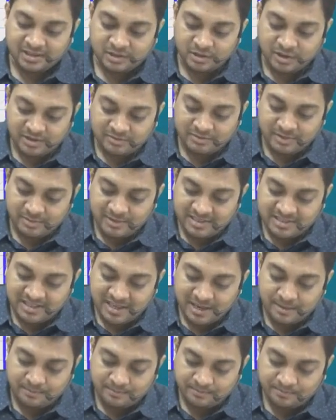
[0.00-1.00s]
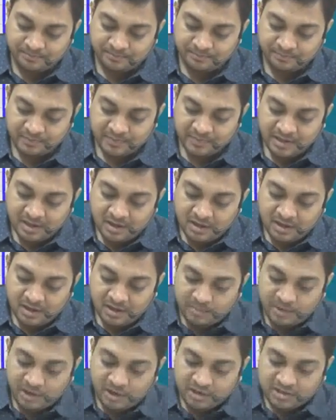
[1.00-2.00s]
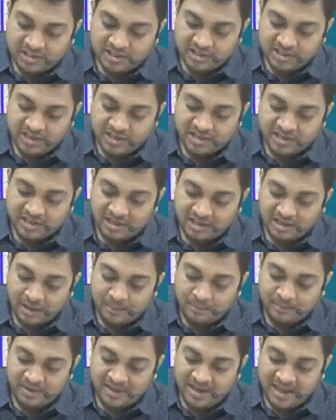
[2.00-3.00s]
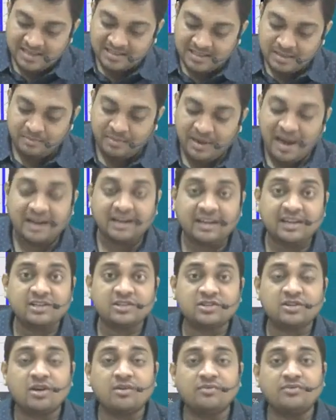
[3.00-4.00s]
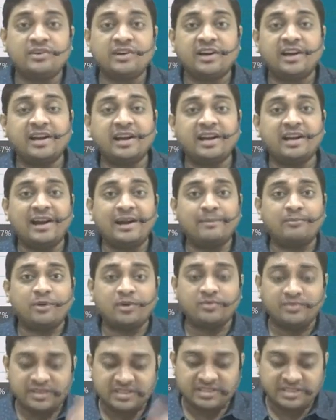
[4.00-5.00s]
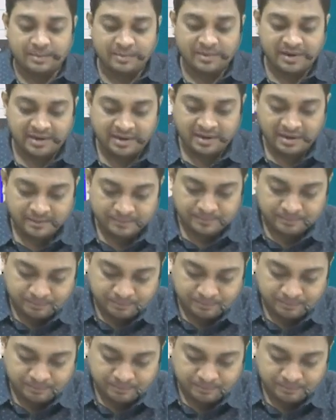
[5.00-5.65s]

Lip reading: So it will be same, because here the company has the practice of treating net profit separately.